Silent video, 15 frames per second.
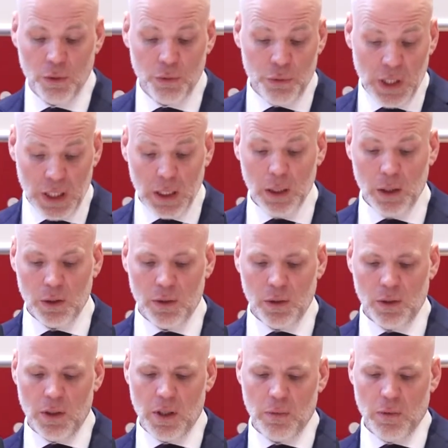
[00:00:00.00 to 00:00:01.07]

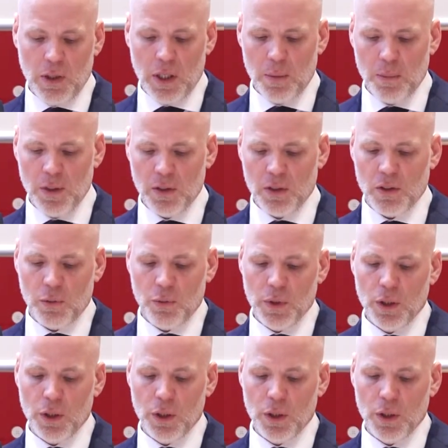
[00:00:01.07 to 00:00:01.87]
regulatory environments,